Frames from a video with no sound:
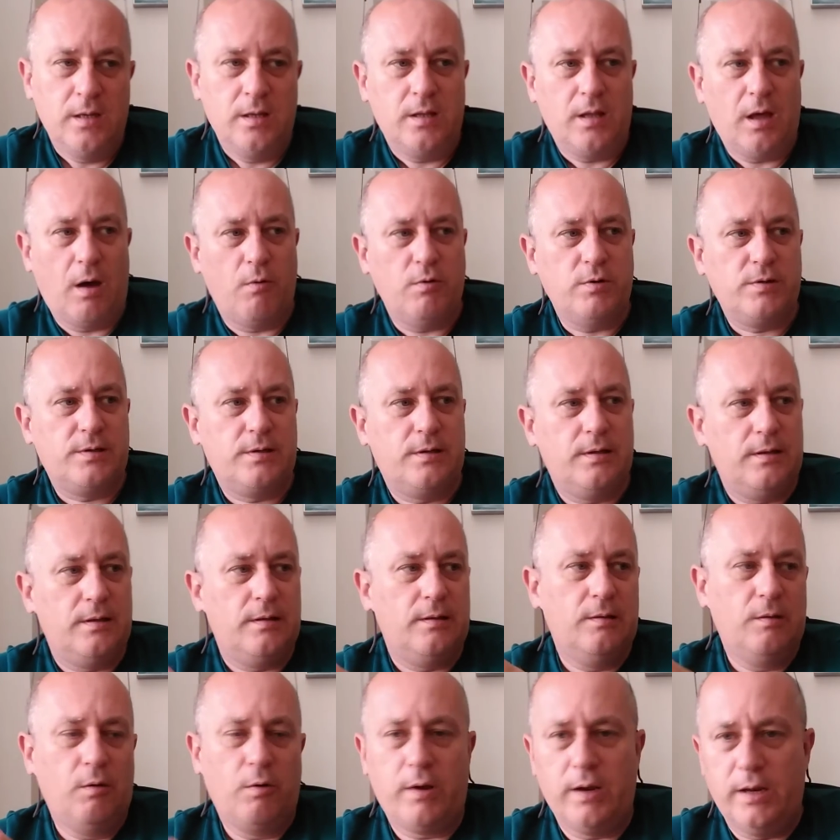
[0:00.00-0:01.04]
I was
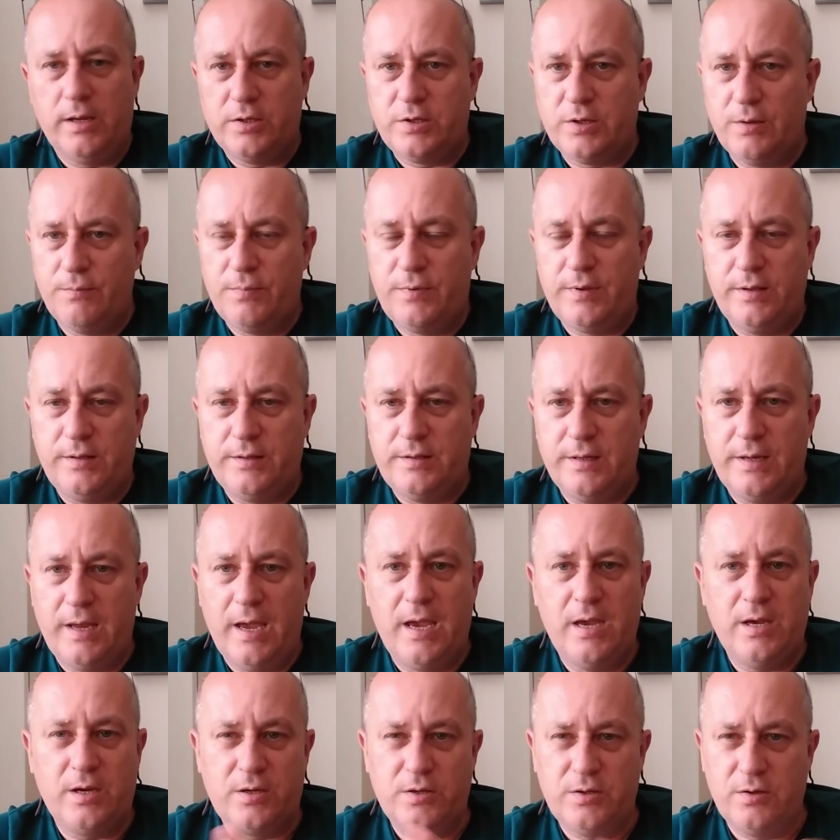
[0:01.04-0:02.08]
looking at something
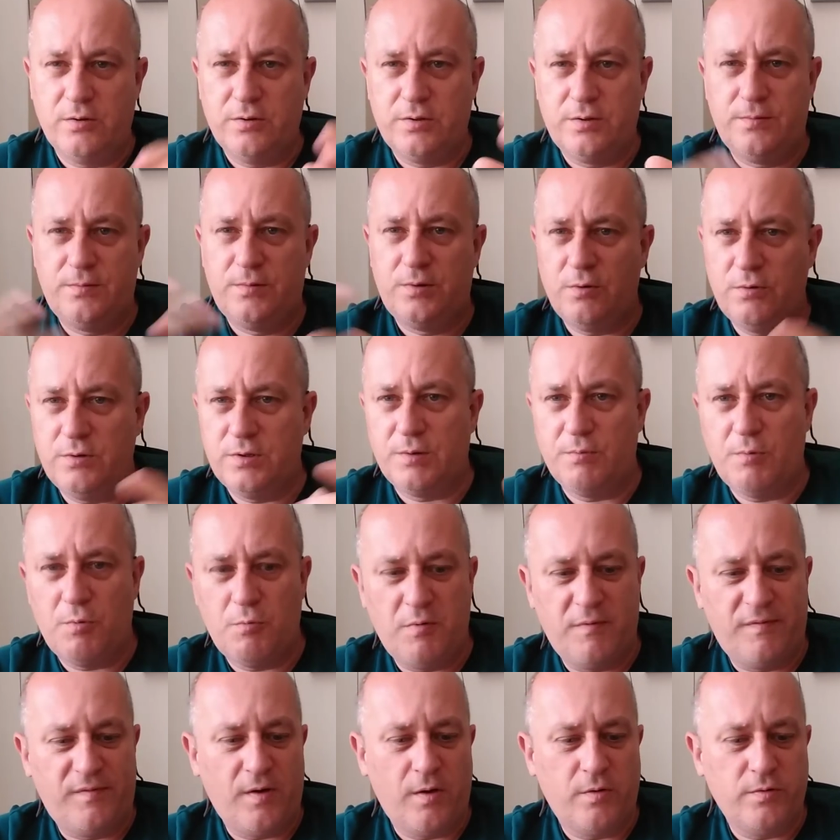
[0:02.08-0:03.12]
today because I was doing something
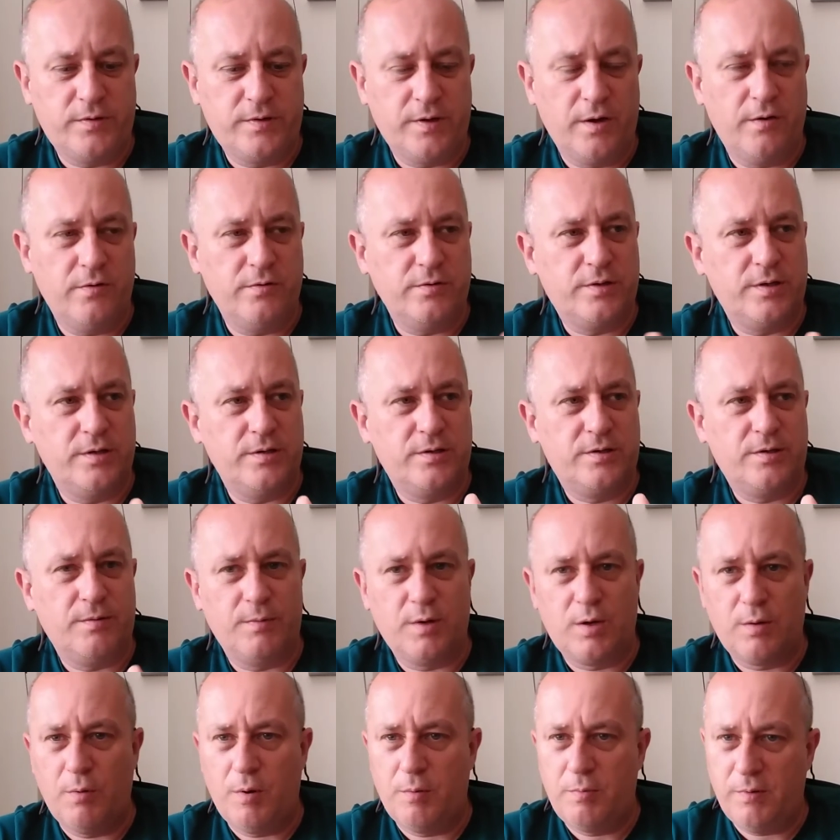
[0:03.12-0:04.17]
with photos, and something
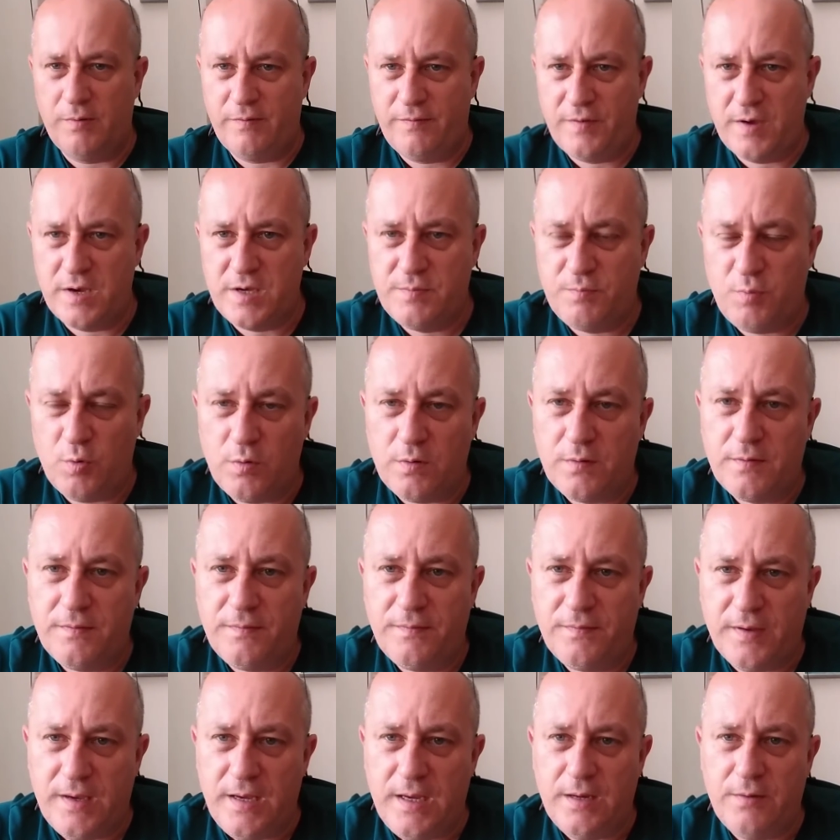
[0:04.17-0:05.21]
came up on my Facebook
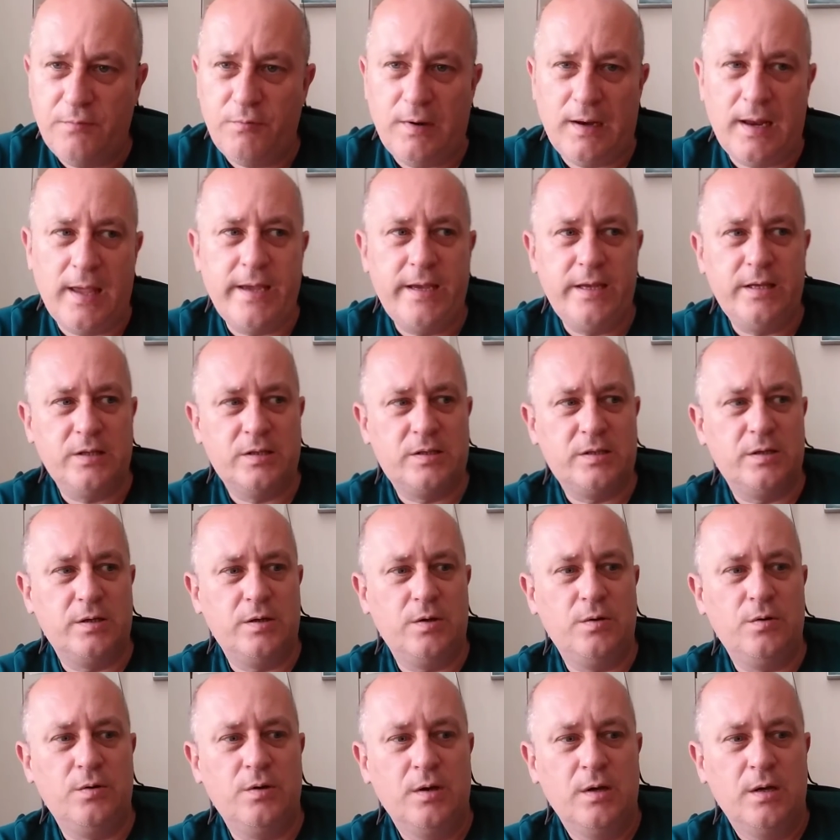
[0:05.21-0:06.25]
feed relating
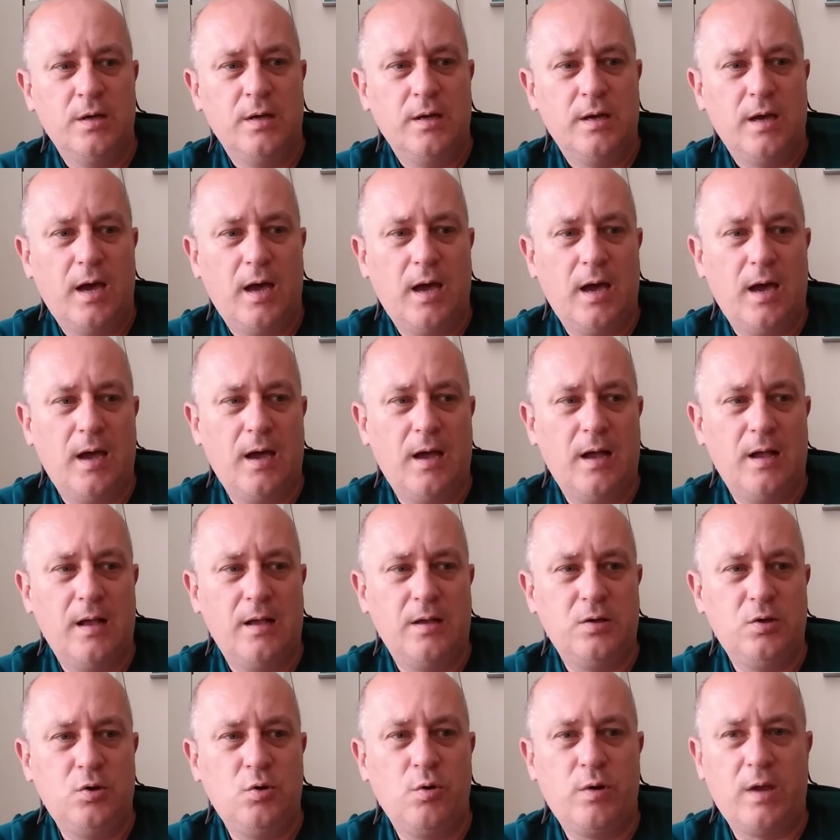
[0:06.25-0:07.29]
to uh,
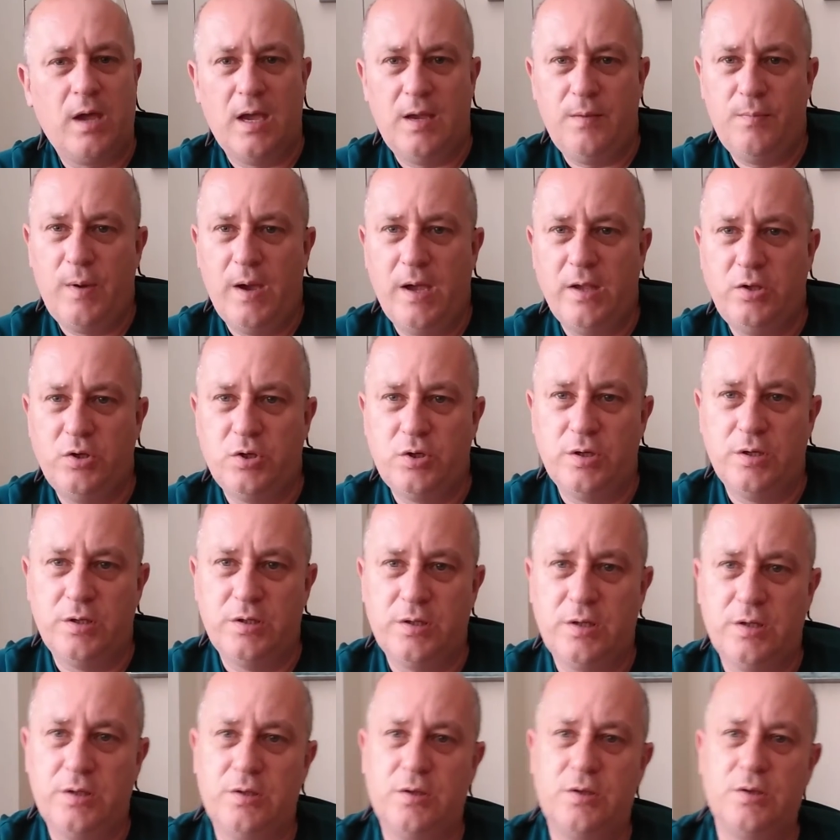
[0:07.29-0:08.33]
UK pensions,
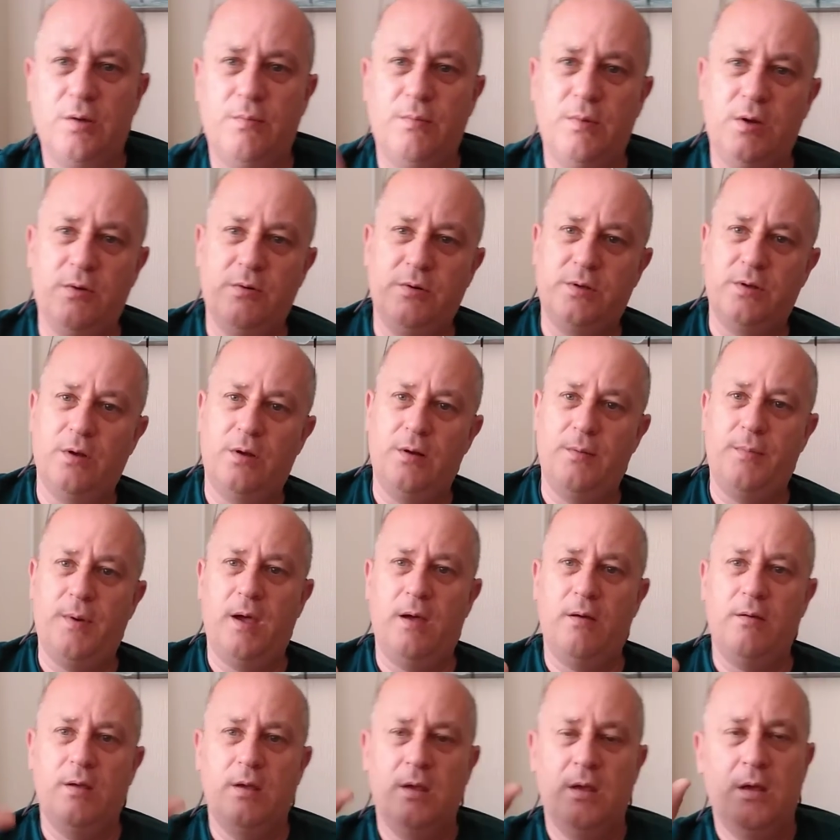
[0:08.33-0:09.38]
and somebody was on
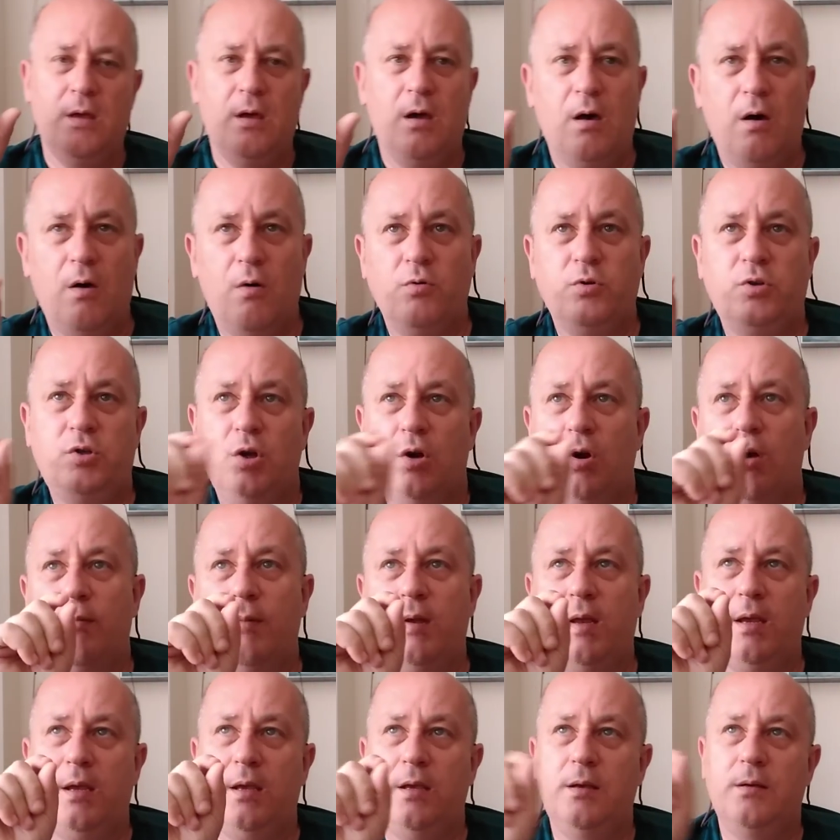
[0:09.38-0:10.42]
about, oh,
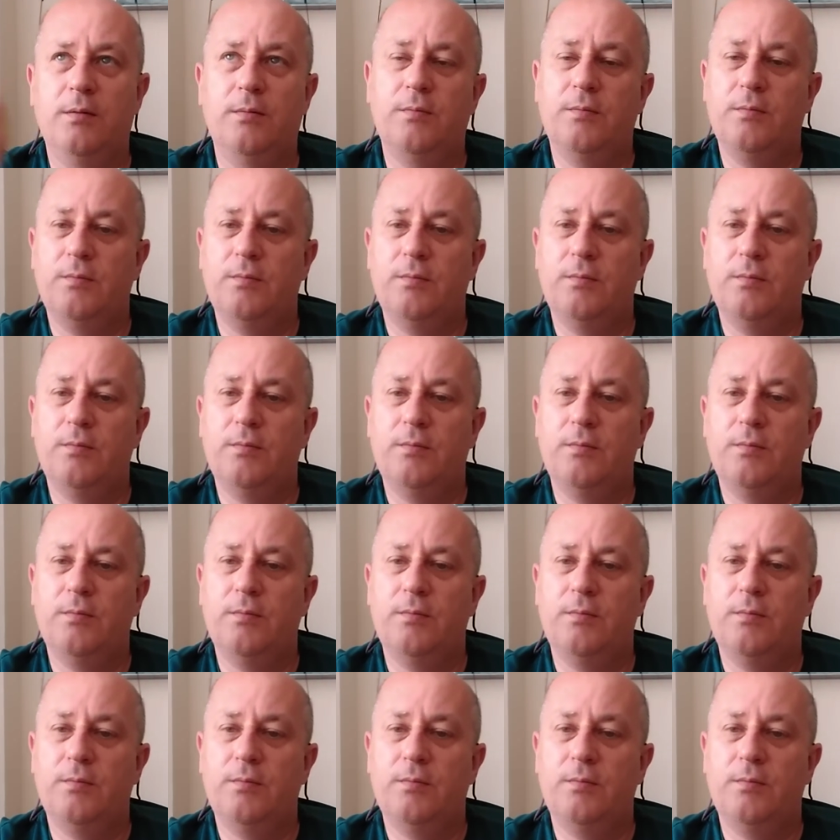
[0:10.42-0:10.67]
Germany,